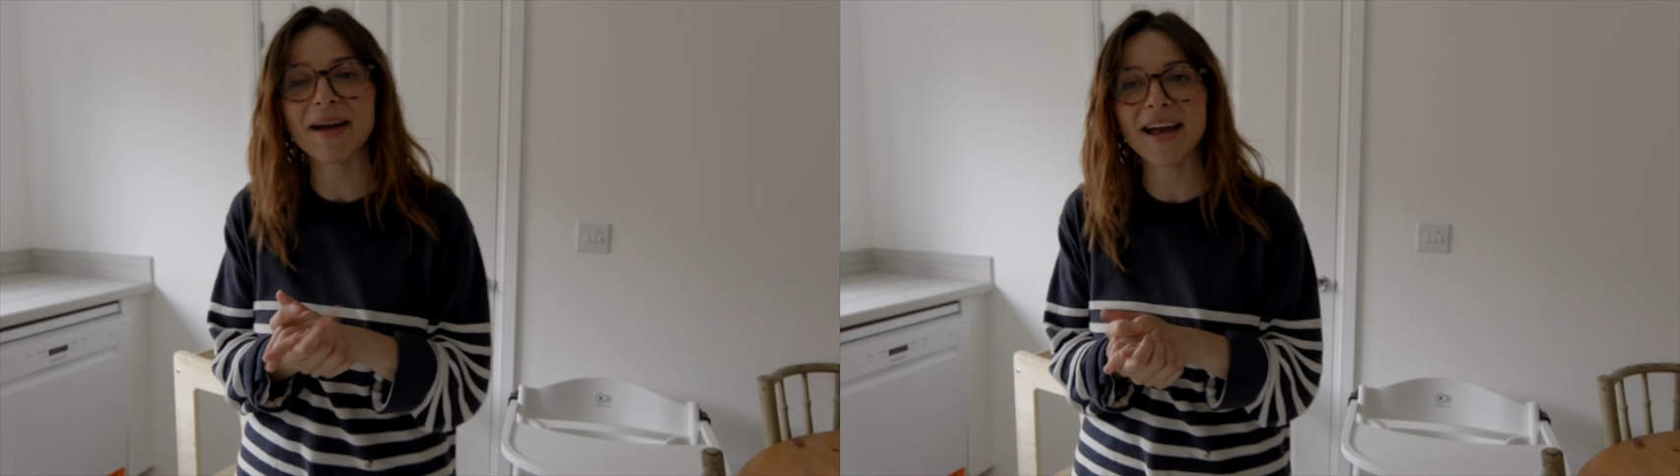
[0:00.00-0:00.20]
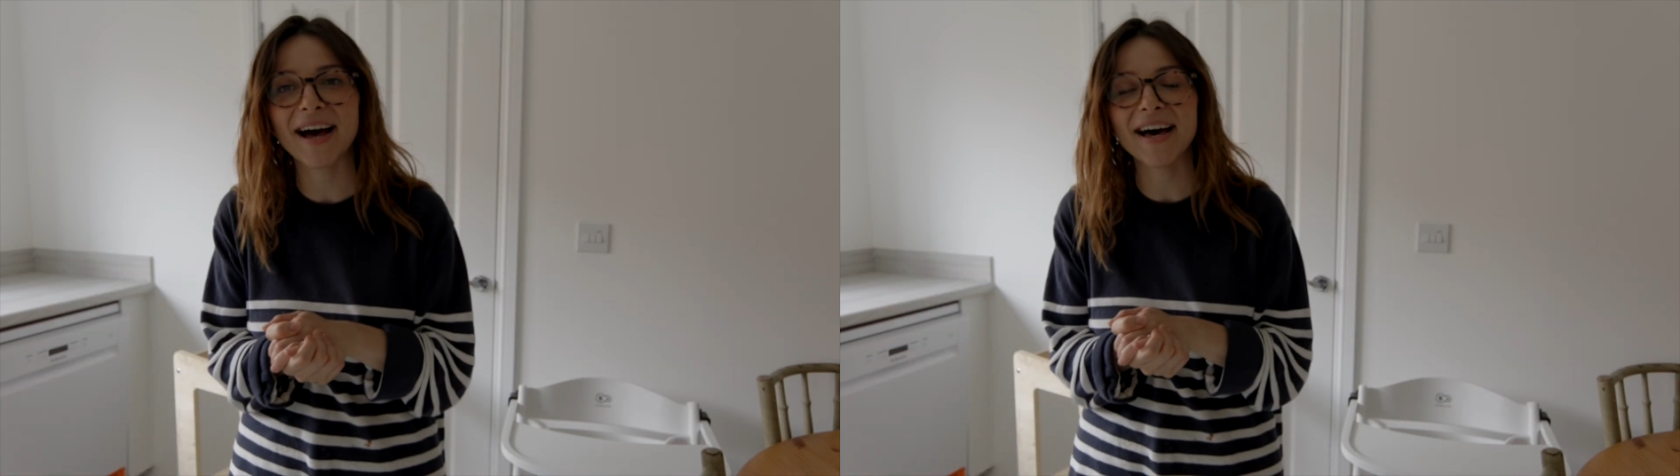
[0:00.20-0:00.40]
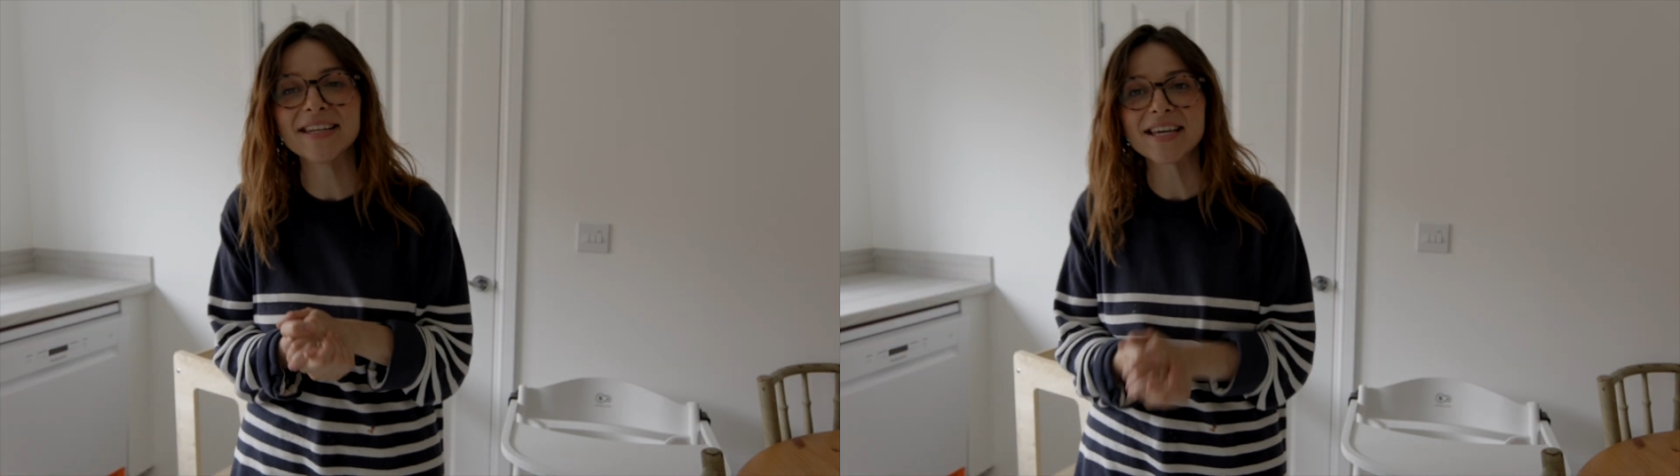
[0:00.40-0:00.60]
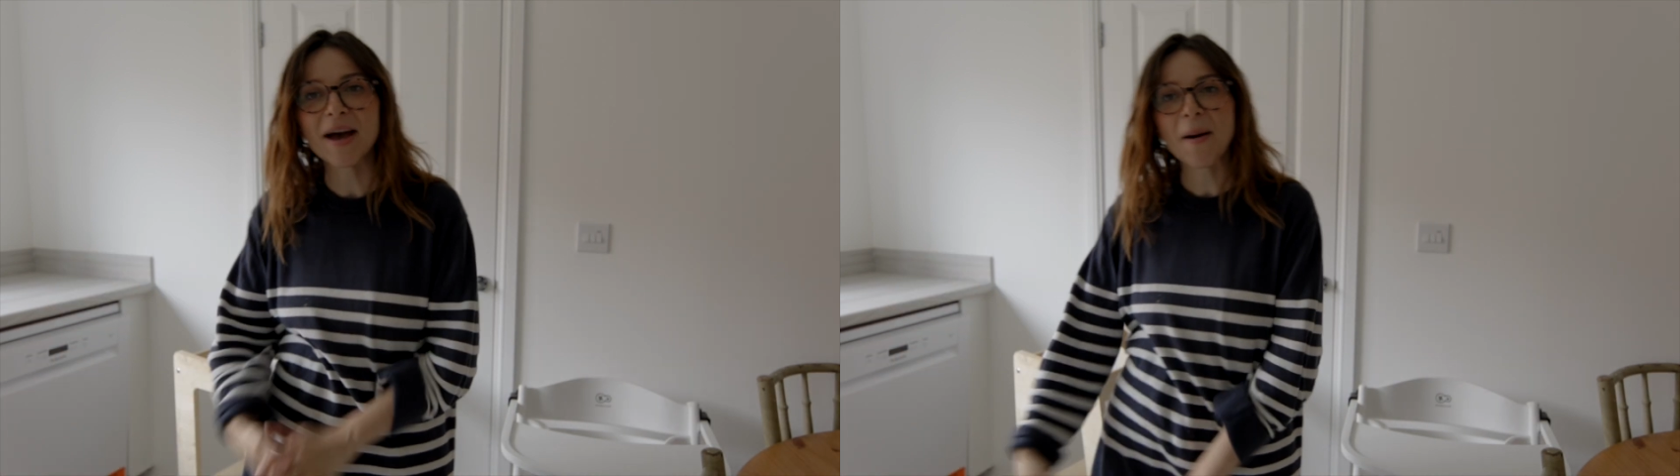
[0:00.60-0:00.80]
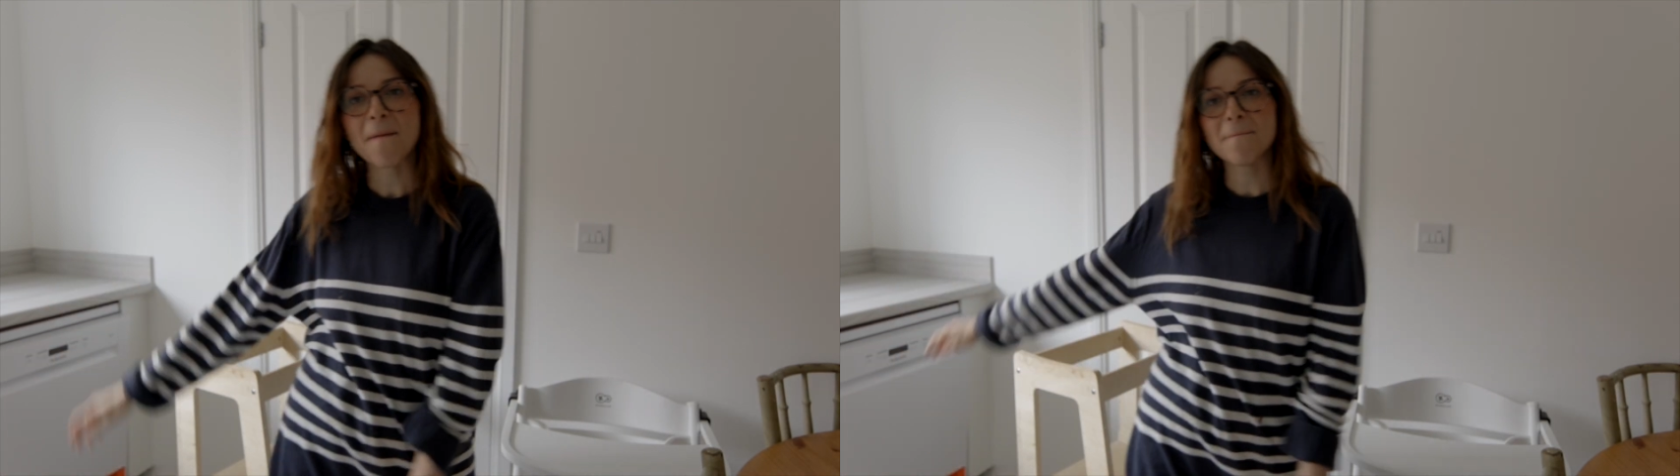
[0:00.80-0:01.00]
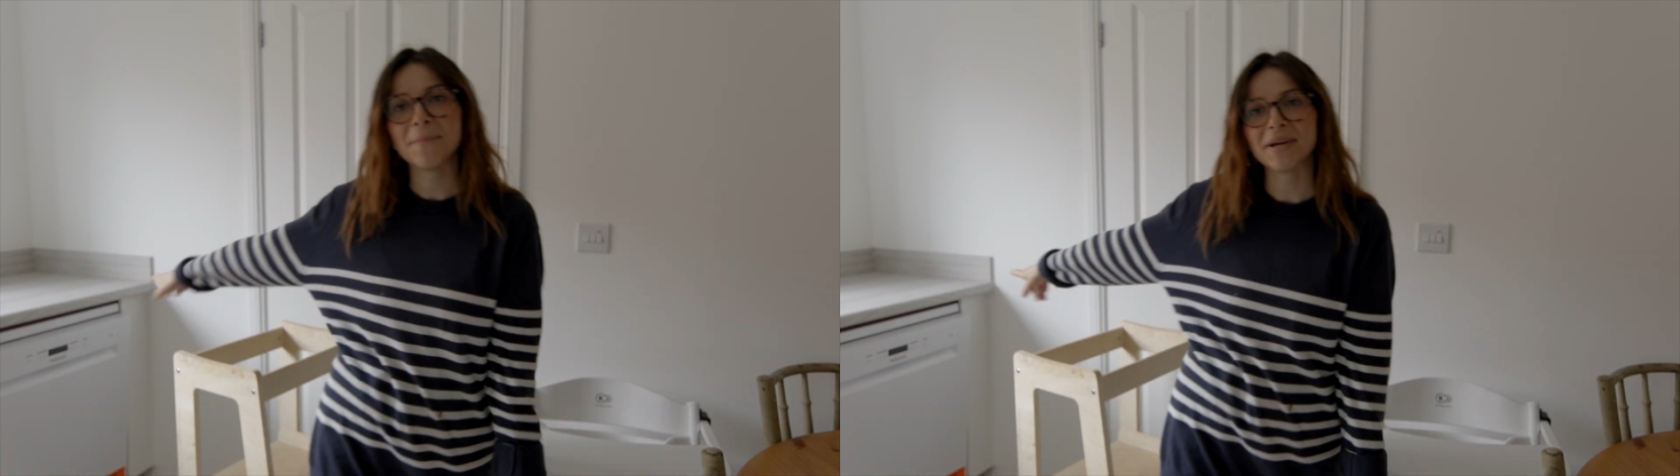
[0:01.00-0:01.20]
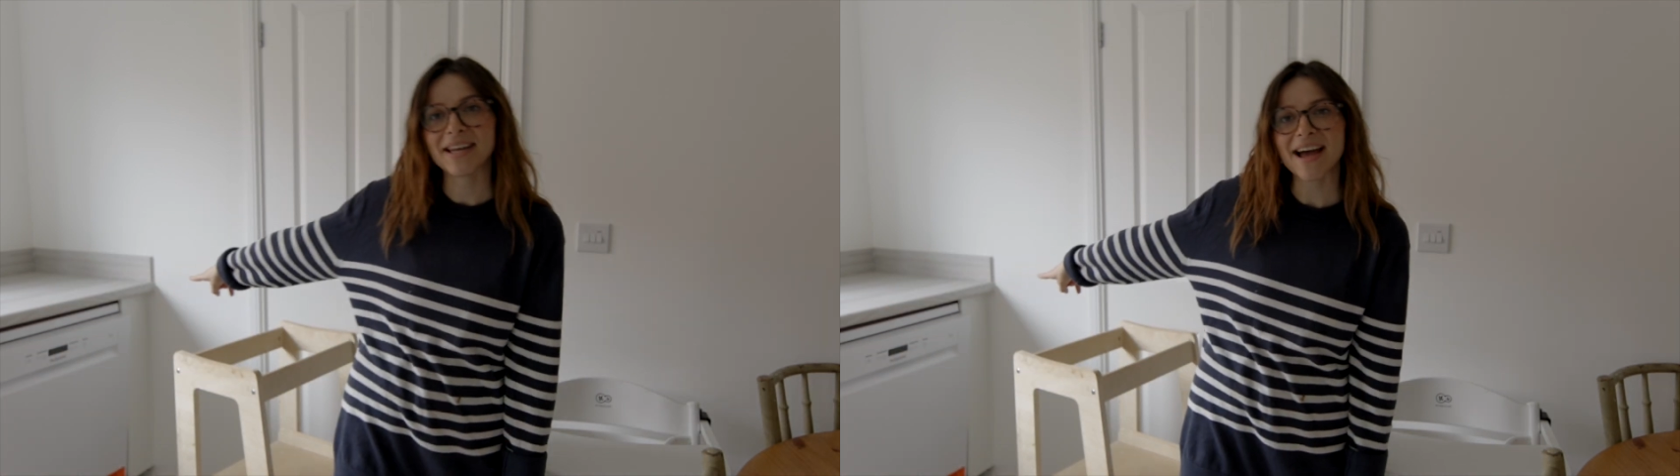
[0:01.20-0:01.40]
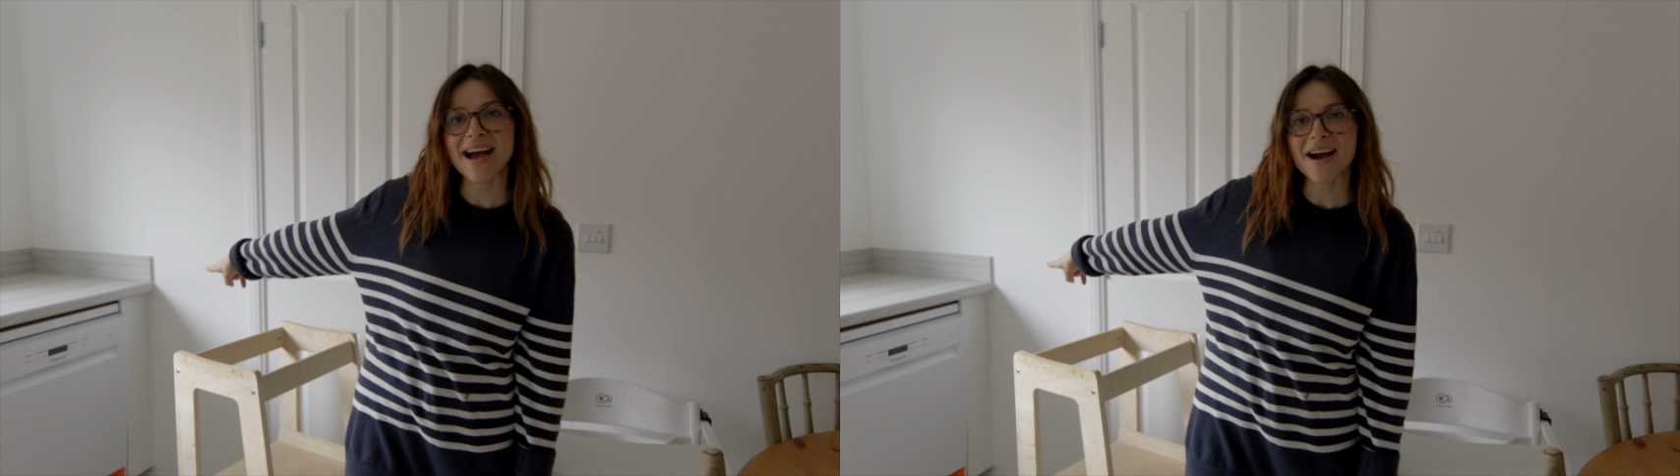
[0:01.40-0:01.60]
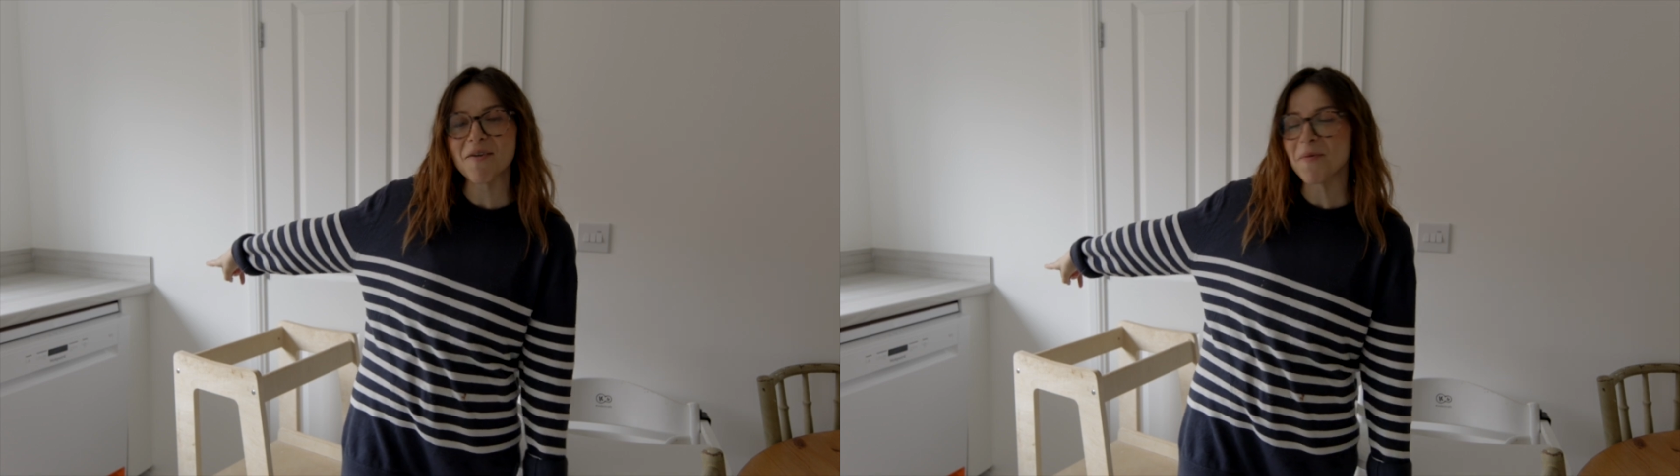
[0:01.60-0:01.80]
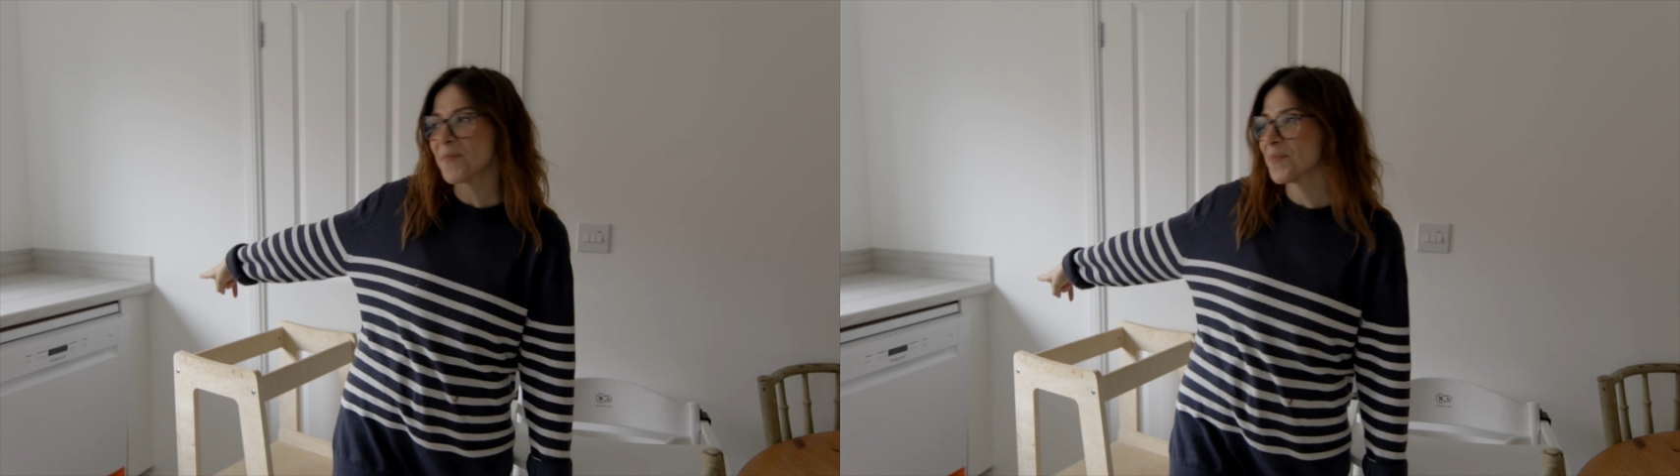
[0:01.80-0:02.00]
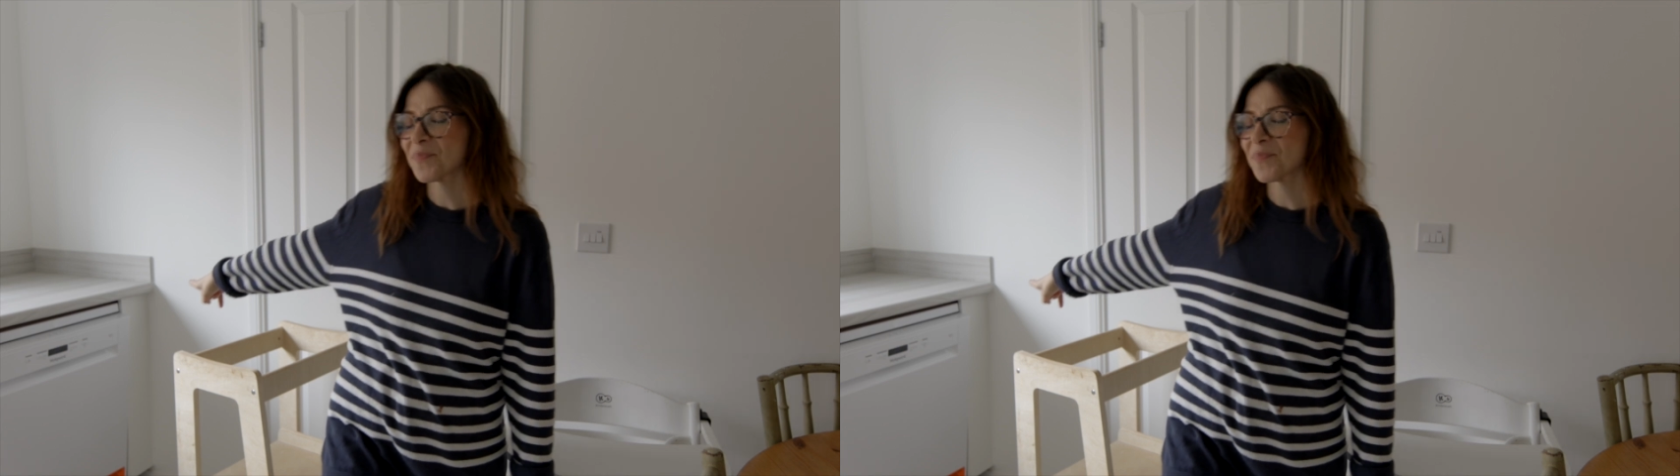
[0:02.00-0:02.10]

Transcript: hand, but now